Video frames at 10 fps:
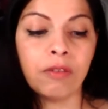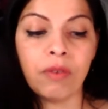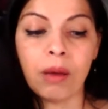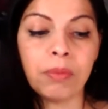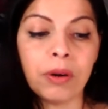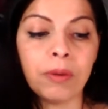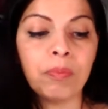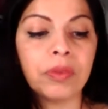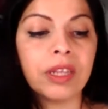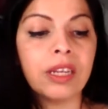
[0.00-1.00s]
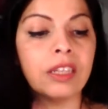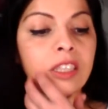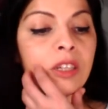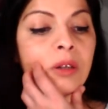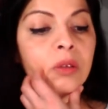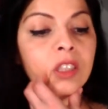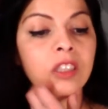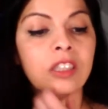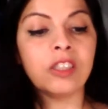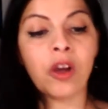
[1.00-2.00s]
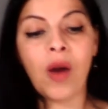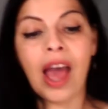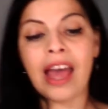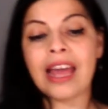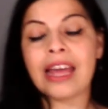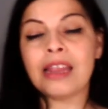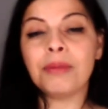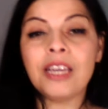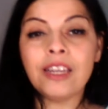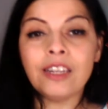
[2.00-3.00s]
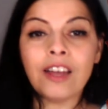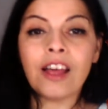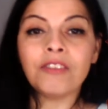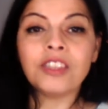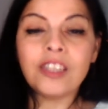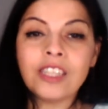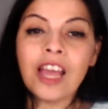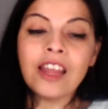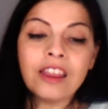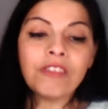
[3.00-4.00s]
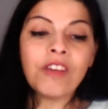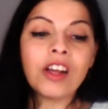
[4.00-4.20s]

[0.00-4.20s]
So, so in the beginning of the 10th of October,